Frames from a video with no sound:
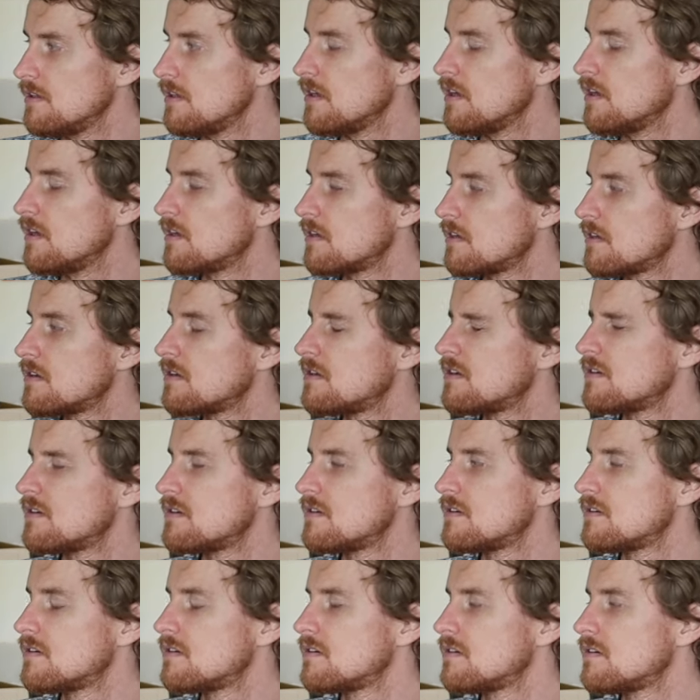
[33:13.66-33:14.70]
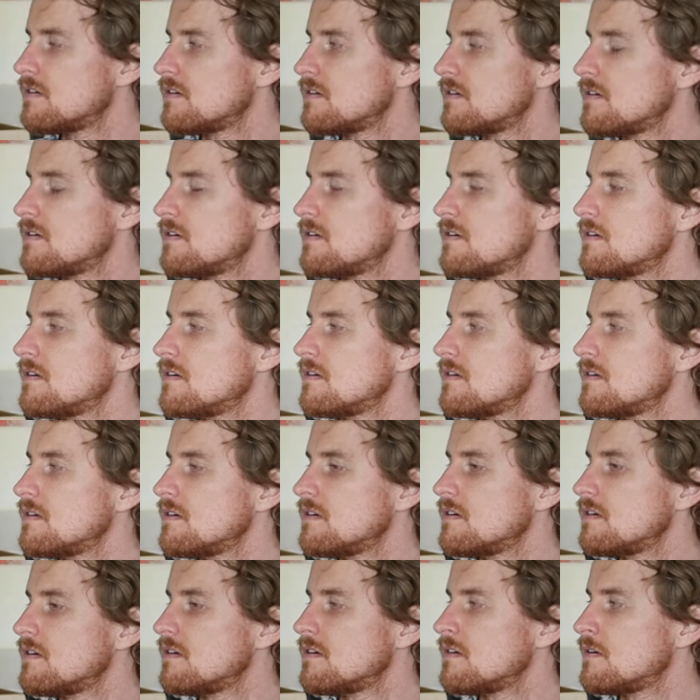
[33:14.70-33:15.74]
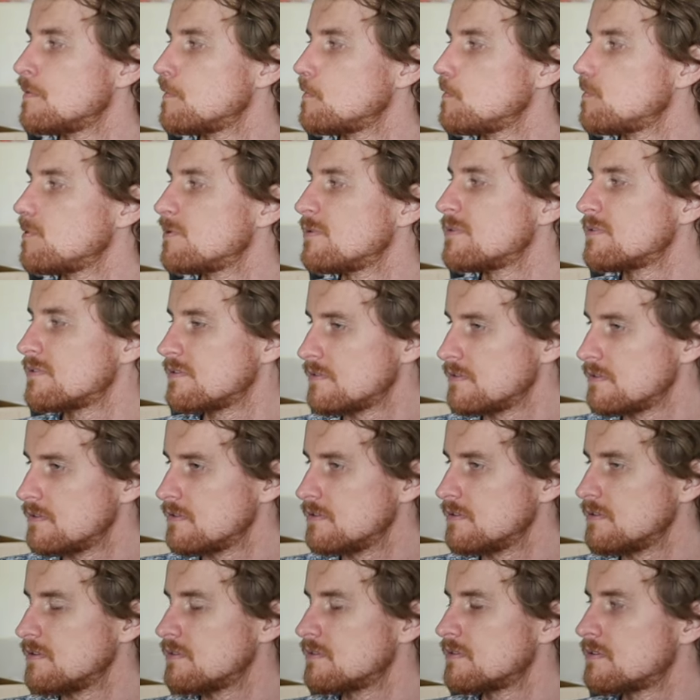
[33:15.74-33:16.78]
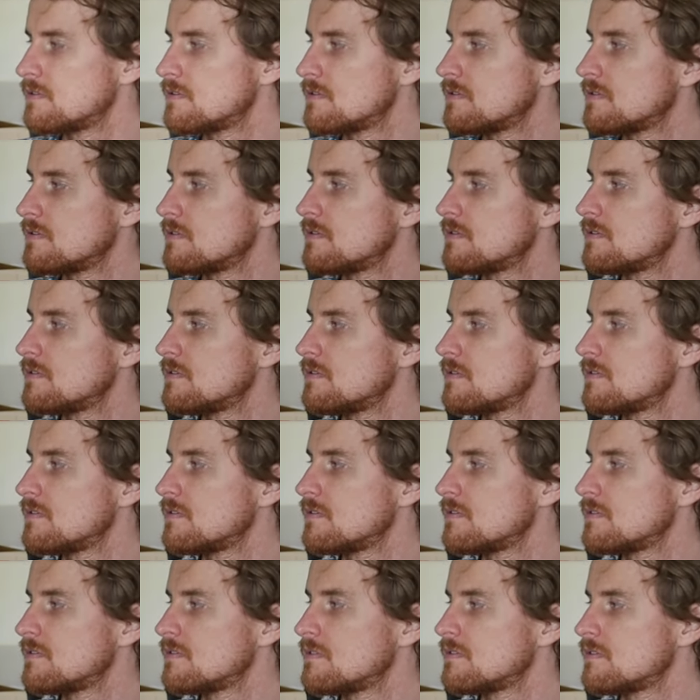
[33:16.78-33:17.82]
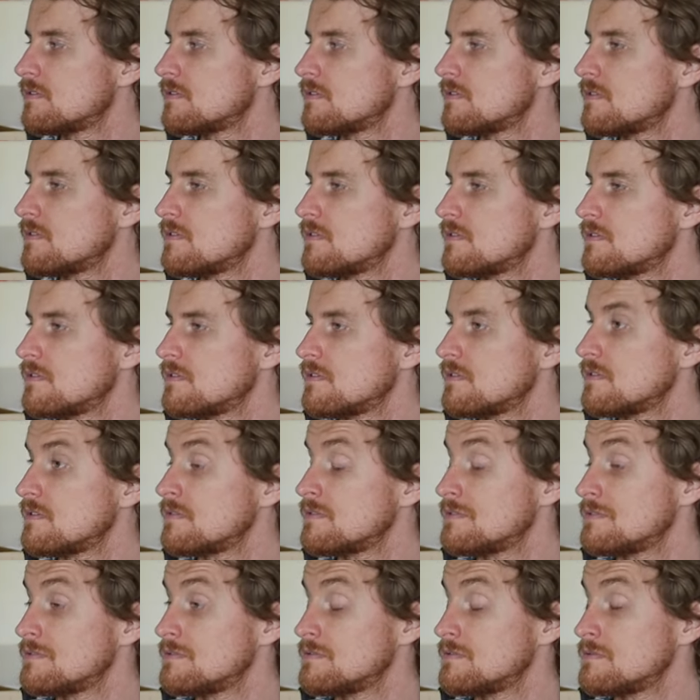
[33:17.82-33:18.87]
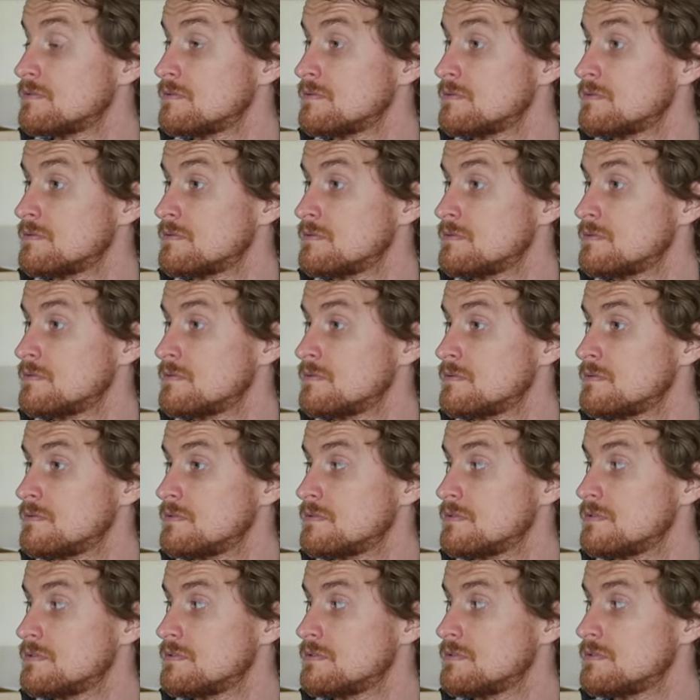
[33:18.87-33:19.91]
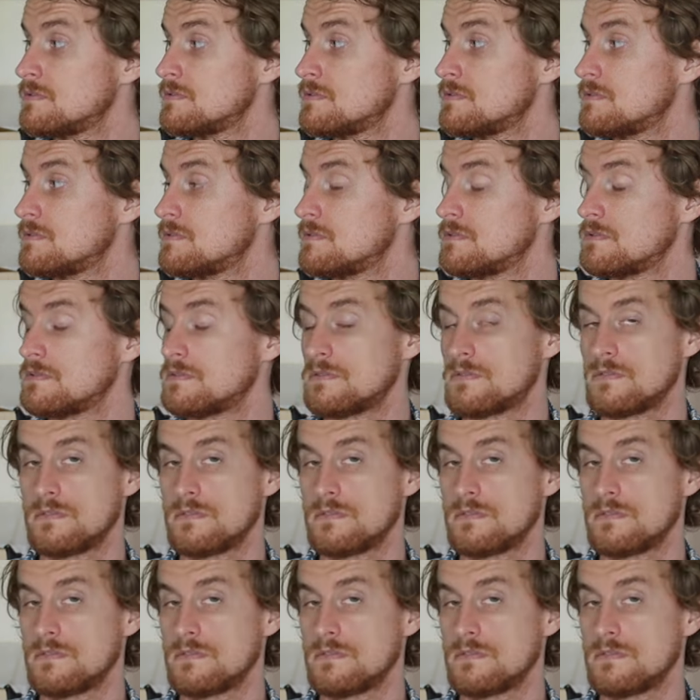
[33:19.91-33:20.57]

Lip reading: (not speaking)